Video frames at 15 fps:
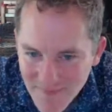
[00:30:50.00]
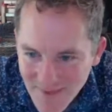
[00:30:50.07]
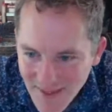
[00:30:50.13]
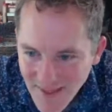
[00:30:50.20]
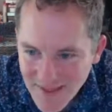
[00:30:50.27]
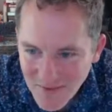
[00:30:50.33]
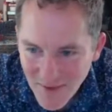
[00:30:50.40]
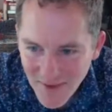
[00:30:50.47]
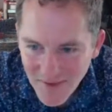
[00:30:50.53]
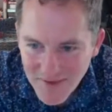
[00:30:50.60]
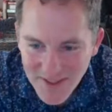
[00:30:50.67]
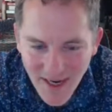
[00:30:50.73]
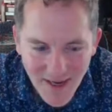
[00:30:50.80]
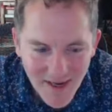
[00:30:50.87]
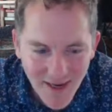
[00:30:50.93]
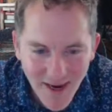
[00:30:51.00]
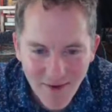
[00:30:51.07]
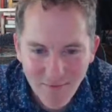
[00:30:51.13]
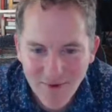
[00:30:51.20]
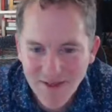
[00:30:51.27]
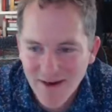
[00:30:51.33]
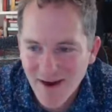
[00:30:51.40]
It's one of those I
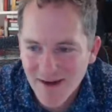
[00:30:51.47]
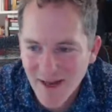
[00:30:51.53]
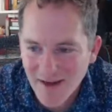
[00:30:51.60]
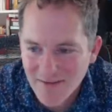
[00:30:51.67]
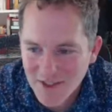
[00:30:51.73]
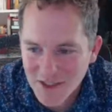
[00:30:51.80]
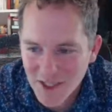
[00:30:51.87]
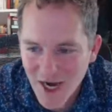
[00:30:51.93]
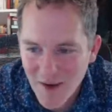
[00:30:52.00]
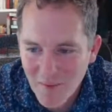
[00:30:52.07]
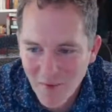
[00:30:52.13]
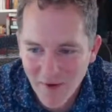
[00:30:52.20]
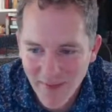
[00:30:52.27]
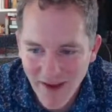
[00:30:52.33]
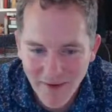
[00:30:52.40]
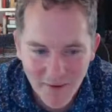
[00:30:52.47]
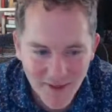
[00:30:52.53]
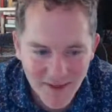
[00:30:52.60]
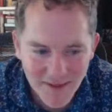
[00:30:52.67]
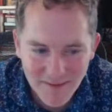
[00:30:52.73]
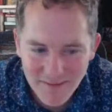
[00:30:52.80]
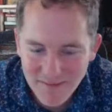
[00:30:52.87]
would not have a shop without
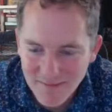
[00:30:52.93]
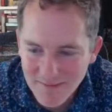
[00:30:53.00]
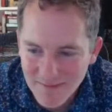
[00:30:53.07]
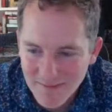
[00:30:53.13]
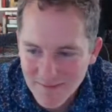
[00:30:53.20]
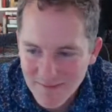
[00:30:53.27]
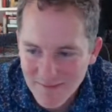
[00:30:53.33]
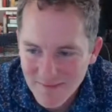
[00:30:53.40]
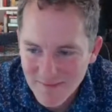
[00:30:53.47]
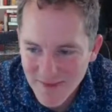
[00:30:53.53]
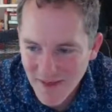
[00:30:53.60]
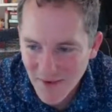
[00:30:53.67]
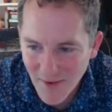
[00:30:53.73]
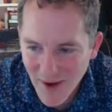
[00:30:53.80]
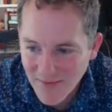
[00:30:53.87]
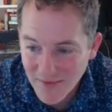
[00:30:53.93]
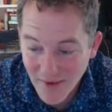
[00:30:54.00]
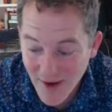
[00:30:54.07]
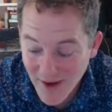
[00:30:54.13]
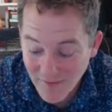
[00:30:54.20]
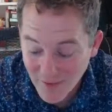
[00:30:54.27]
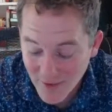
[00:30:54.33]
it.
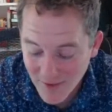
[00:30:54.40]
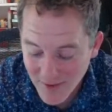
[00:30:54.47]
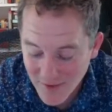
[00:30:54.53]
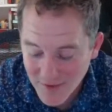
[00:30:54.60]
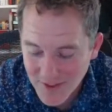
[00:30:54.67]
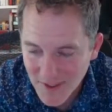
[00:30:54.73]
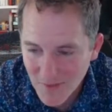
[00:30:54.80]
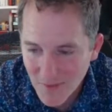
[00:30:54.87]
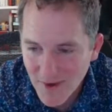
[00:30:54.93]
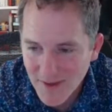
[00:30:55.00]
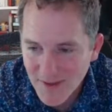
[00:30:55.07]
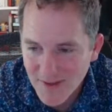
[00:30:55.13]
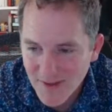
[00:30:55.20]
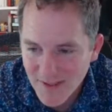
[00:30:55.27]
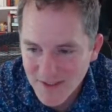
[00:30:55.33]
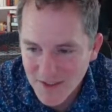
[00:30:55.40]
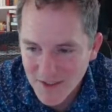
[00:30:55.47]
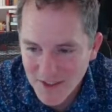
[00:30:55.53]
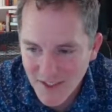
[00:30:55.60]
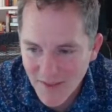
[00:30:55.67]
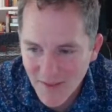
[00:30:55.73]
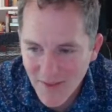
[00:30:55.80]
After using one, it's
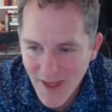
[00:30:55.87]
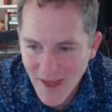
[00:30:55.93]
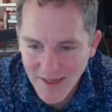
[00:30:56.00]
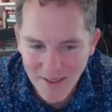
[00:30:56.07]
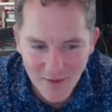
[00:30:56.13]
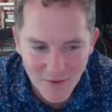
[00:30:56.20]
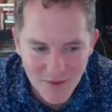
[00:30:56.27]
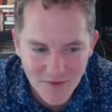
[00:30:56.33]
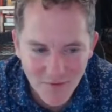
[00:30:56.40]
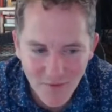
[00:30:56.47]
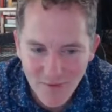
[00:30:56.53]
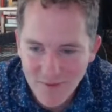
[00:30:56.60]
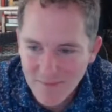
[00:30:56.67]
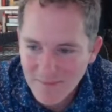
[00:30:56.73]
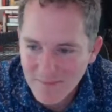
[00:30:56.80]
just that useful.